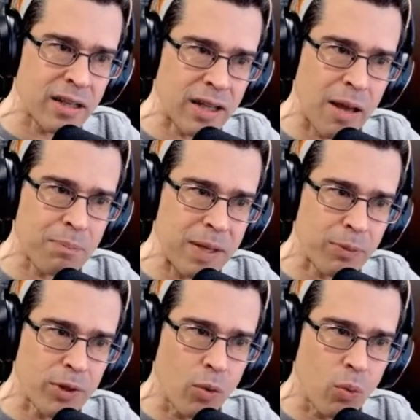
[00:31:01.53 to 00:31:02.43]
let
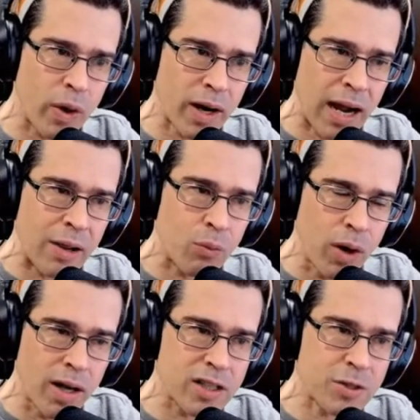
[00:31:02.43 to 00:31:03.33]
people know where I
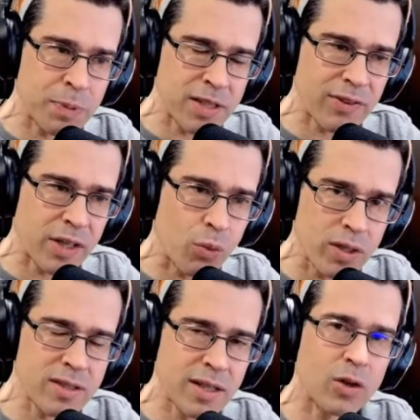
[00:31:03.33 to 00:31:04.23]
was, specifically
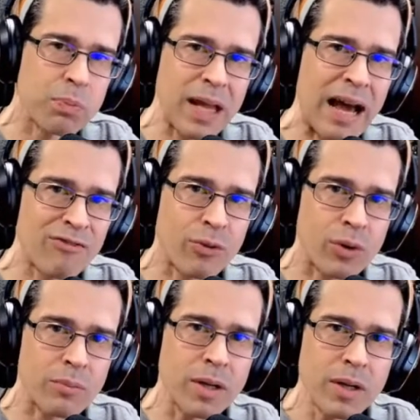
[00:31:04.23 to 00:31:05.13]
one single
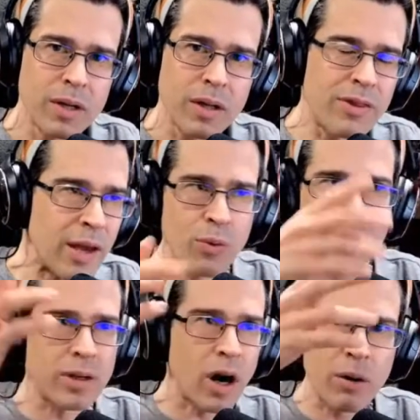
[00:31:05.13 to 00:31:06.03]
platform, they
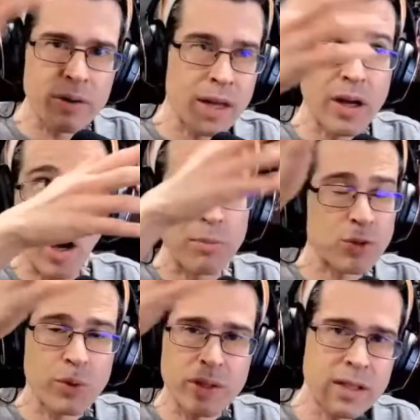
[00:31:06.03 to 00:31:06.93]

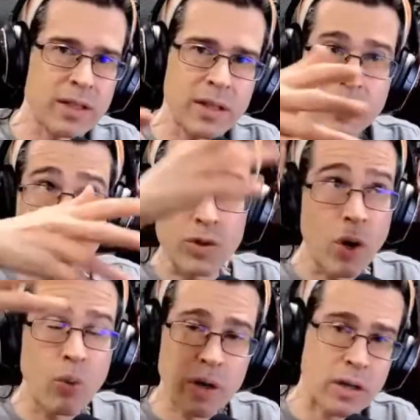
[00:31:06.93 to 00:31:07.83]
almost wouldn't
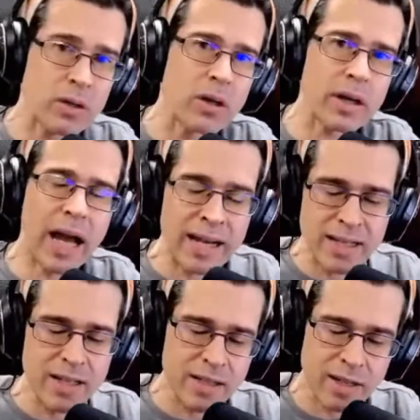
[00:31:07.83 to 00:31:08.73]
know where to look. I
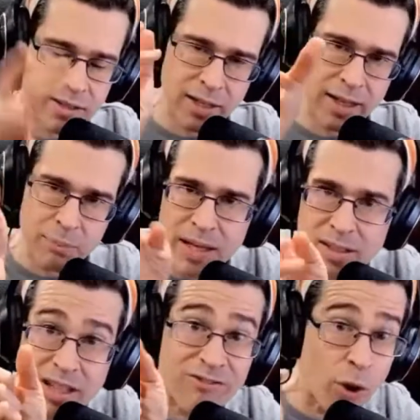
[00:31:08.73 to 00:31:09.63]
needed to
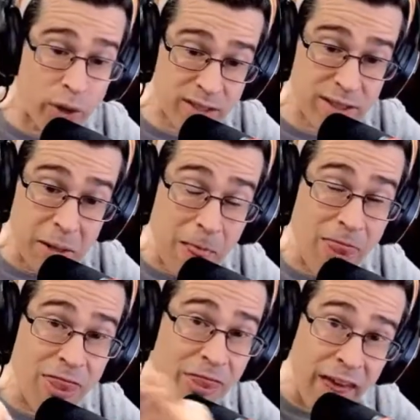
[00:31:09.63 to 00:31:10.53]
basically focus
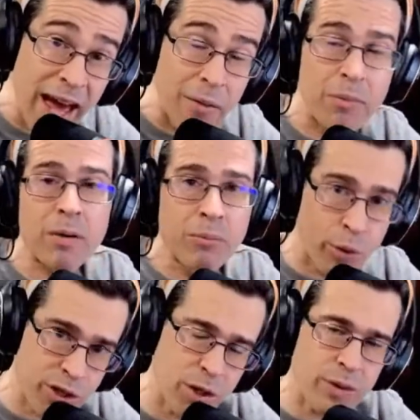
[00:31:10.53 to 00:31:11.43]
them
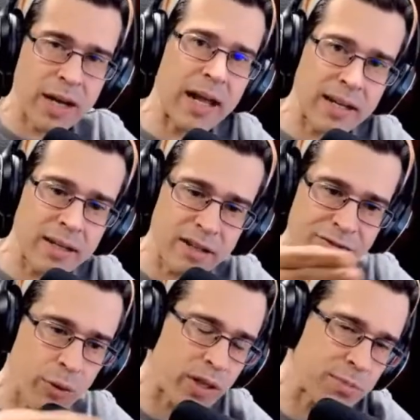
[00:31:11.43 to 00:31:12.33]
more so than I needed to
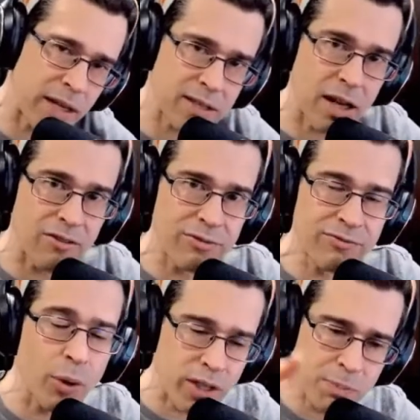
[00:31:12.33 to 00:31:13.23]
focus myself,
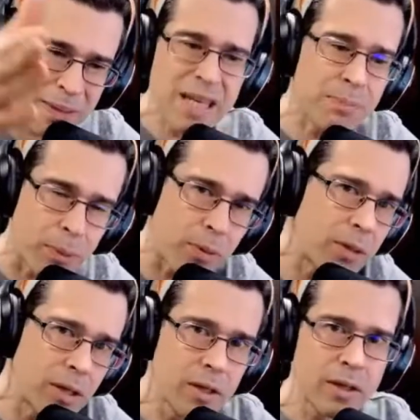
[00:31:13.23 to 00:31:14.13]
focus people,
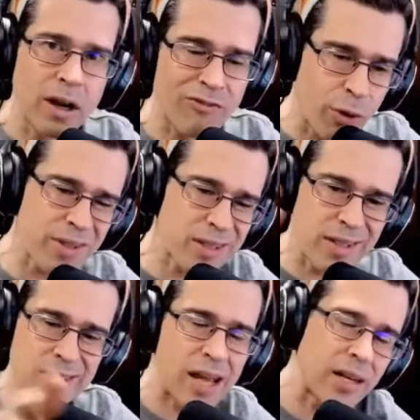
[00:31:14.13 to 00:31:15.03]
focus an
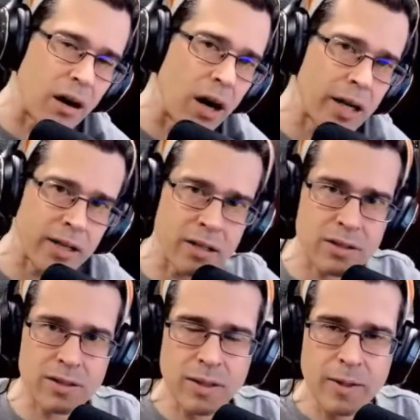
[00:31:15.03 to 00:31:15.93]
intended audience,